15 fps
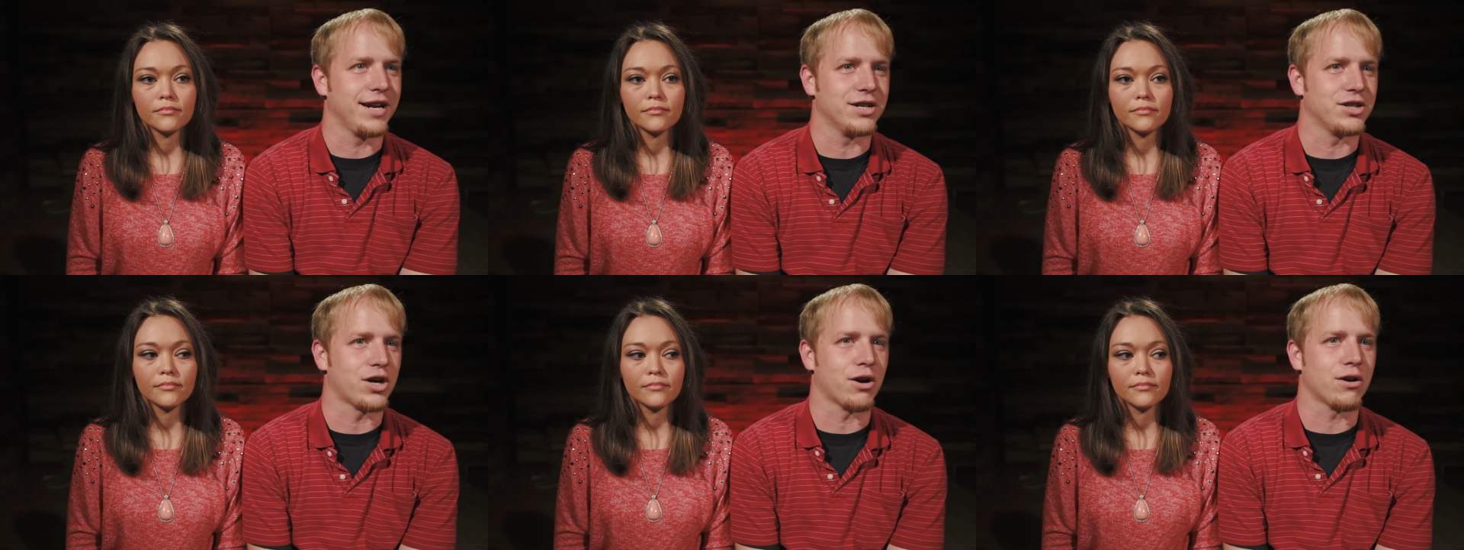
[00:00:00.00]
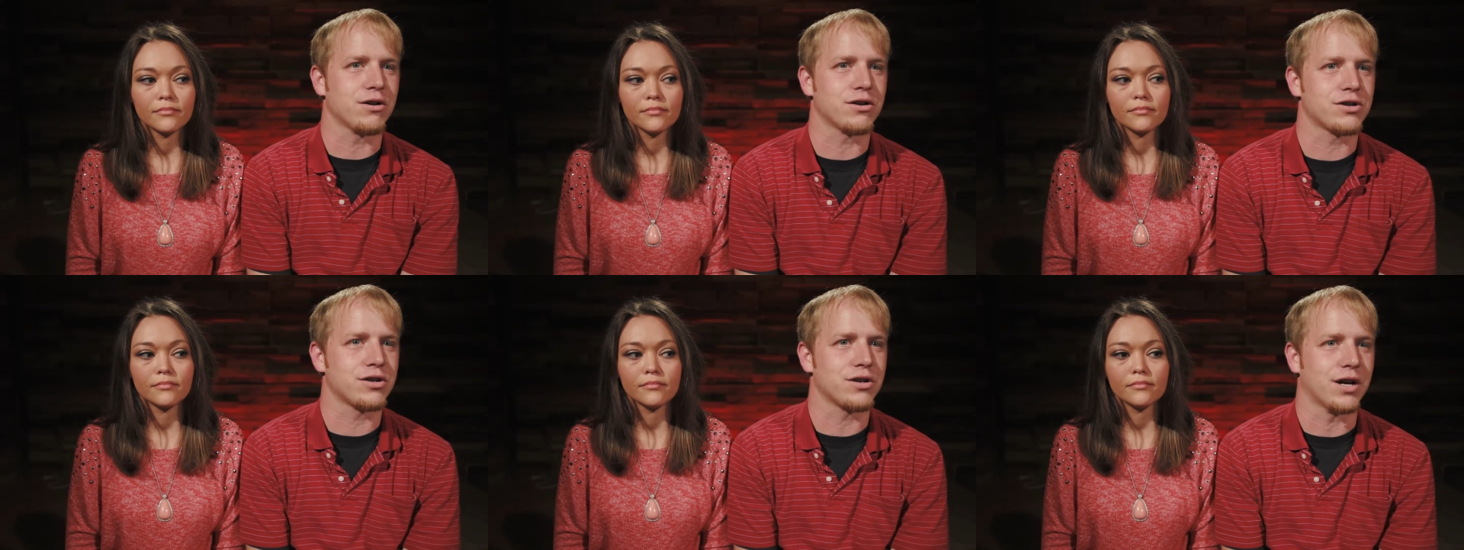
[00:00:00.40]
Speaker 1: in
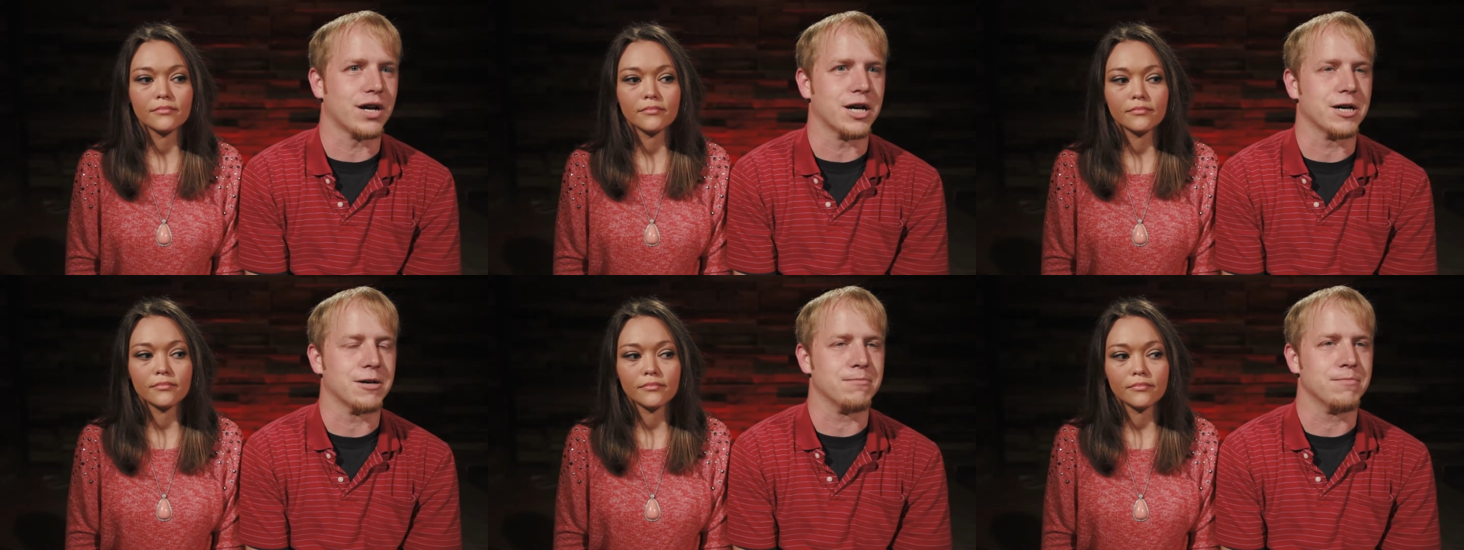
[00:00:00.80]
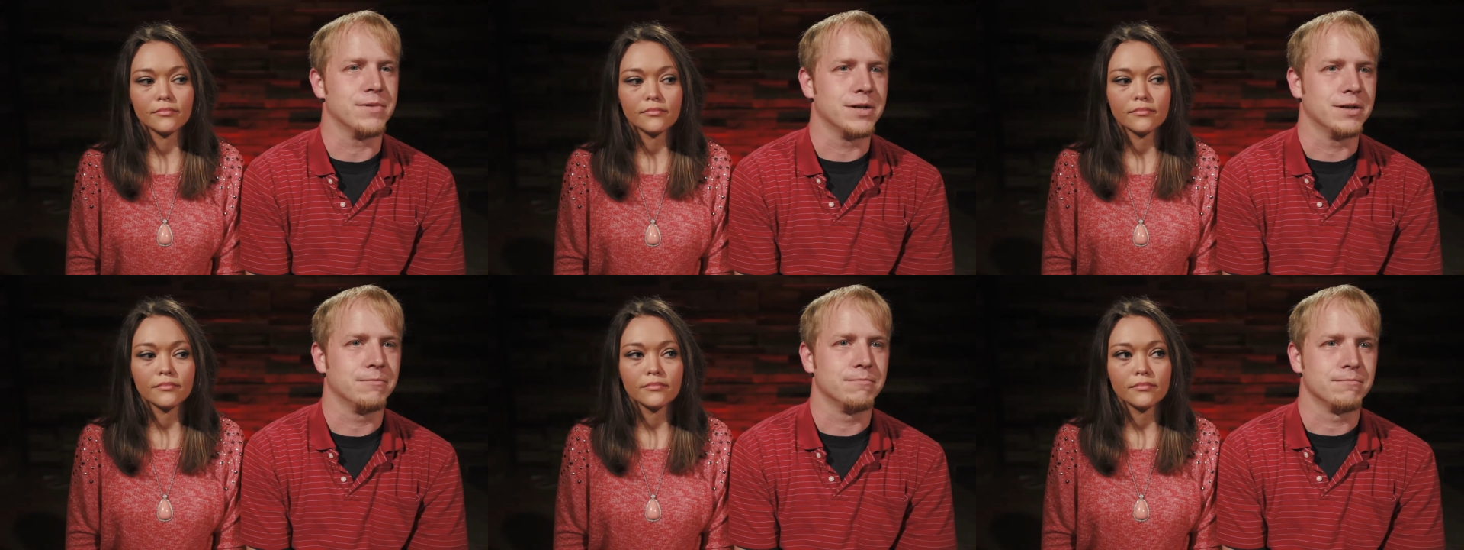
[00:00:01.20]
church um,
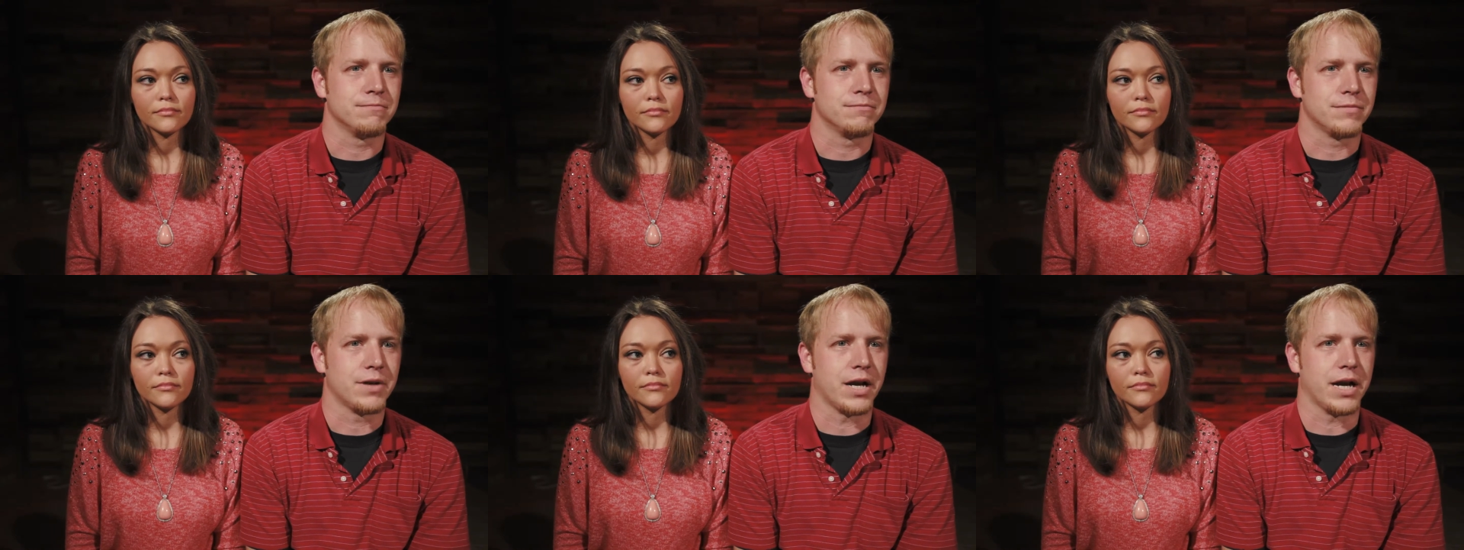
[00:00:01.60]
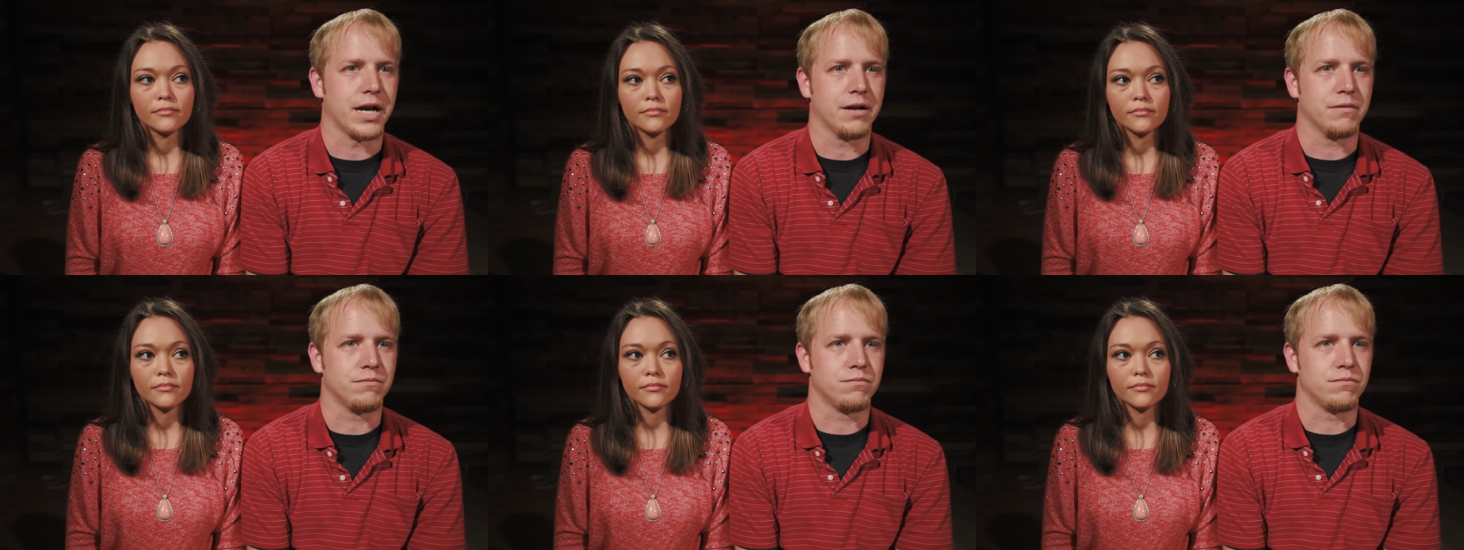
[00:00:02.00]

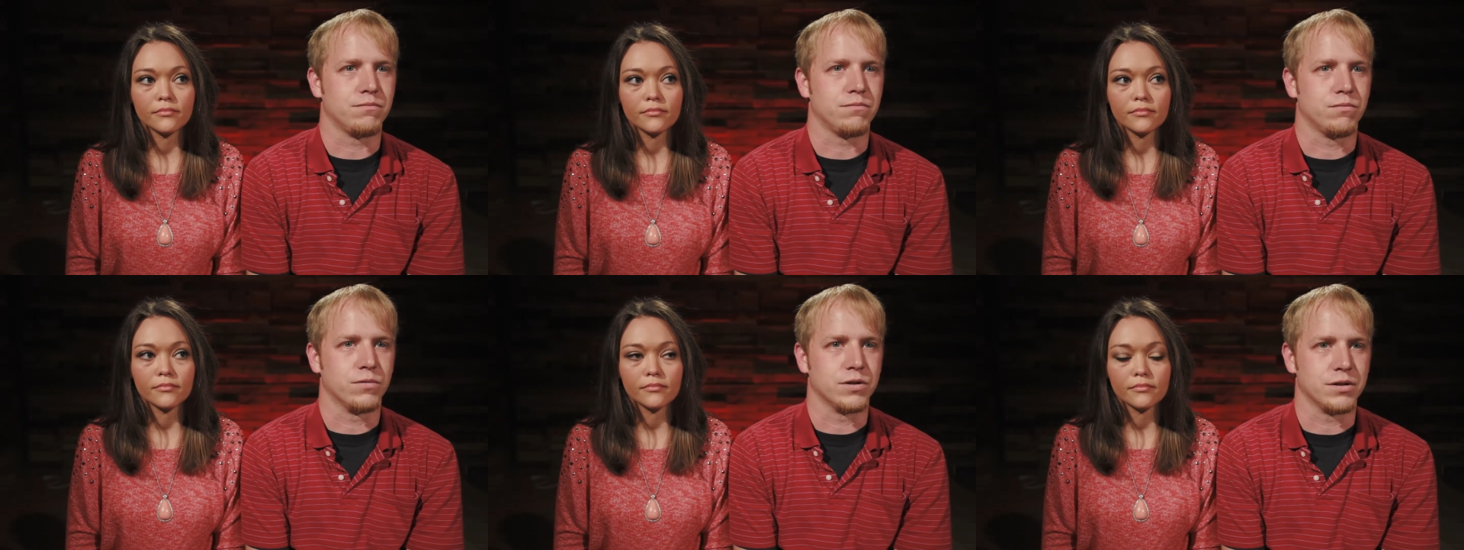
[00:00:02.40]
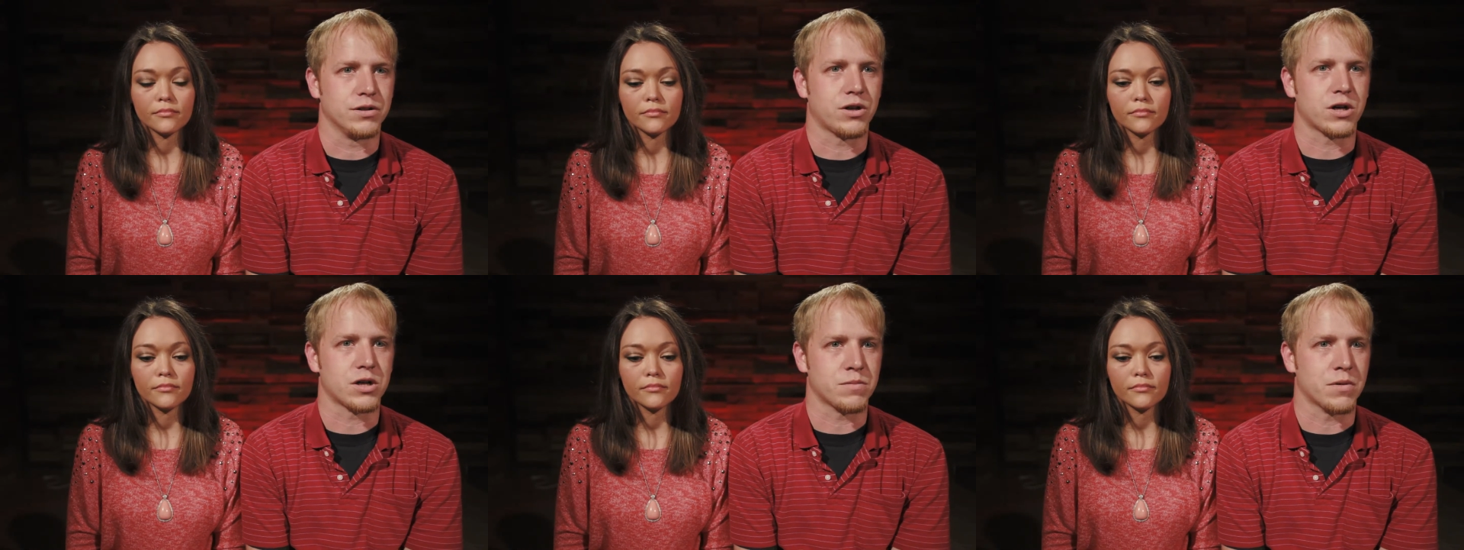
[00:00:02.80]
and was
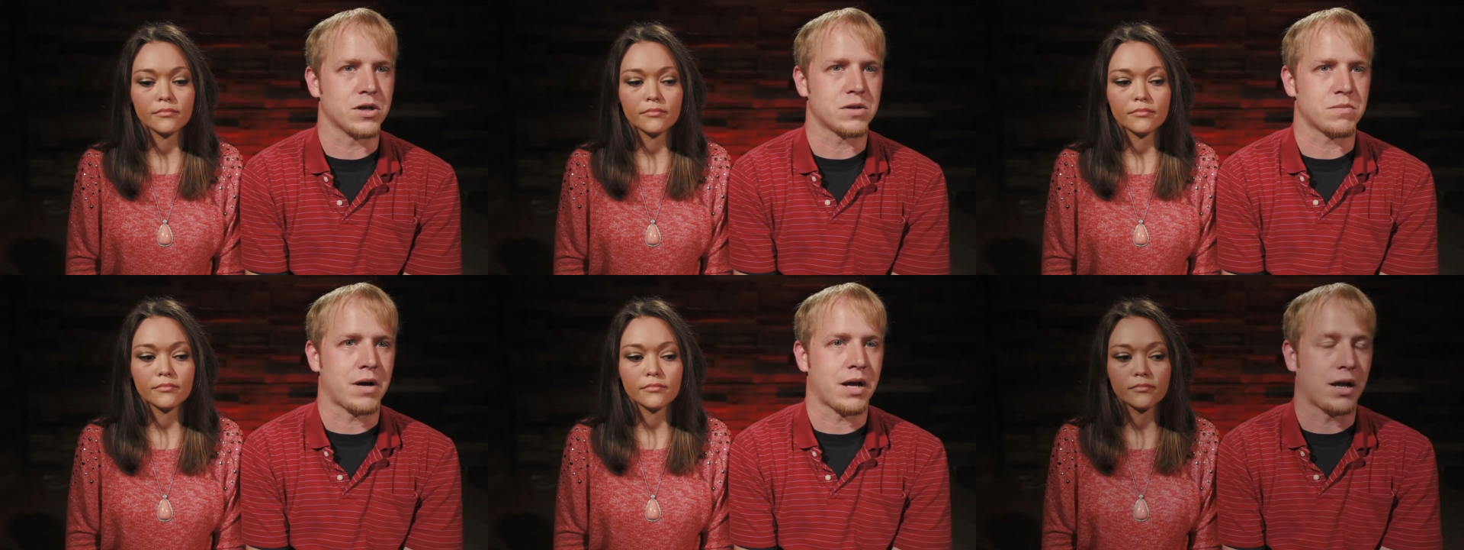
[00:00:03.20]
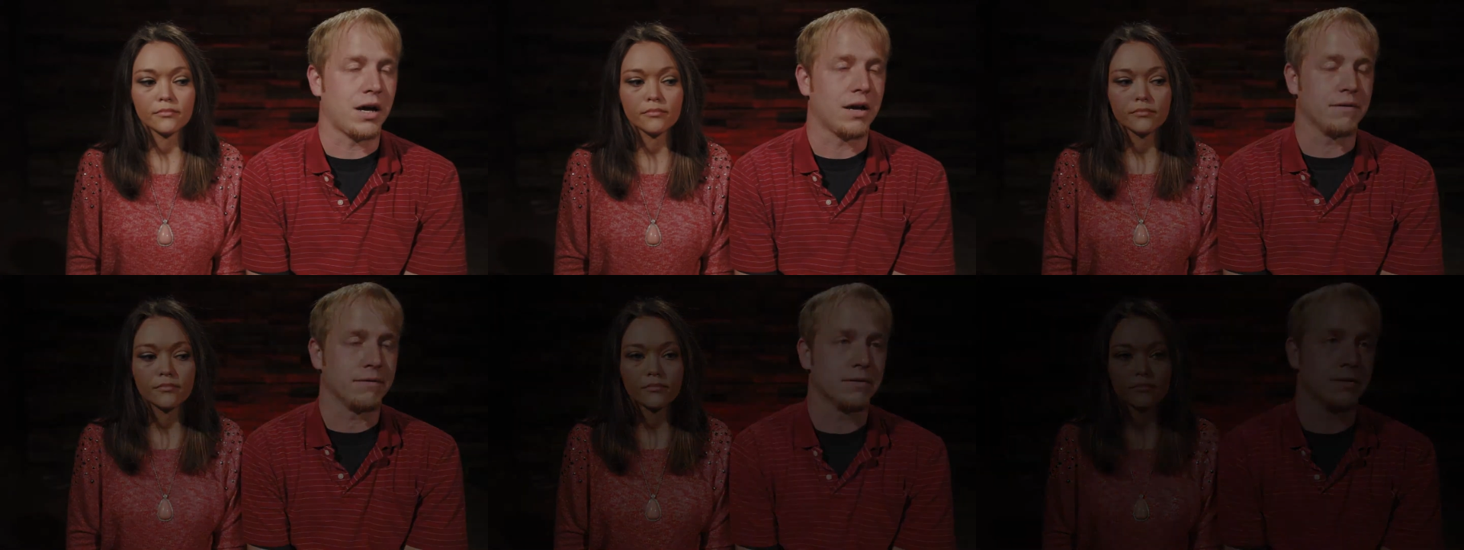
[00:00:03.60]
in church most of my
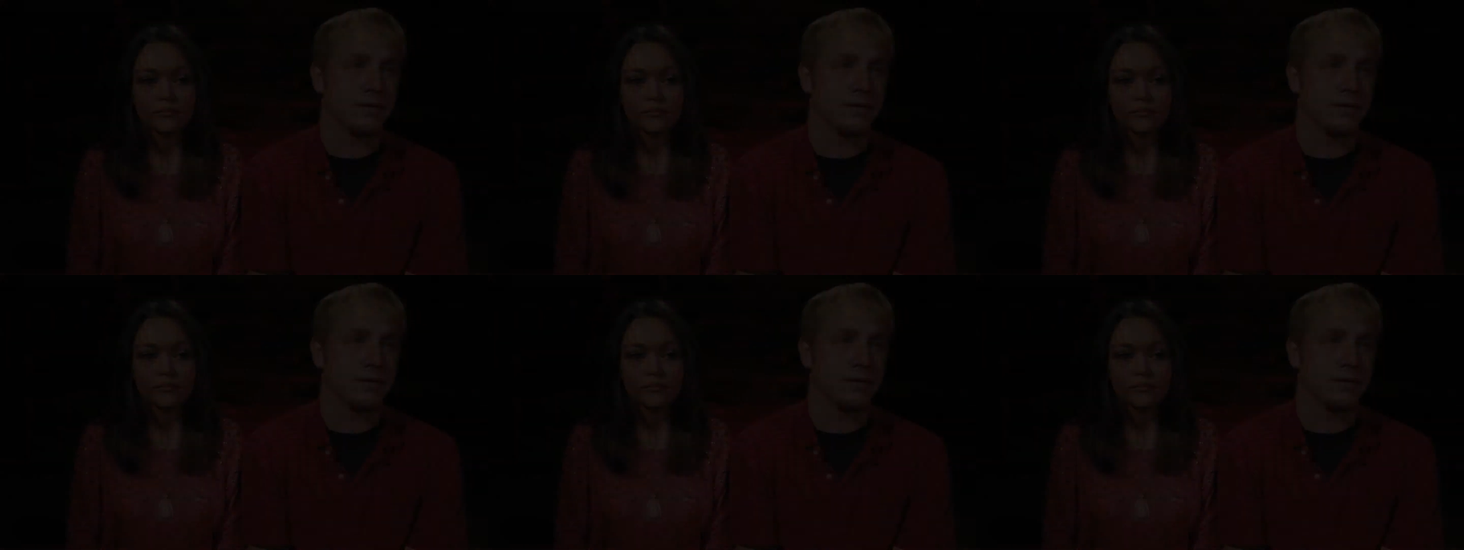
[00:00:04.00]
life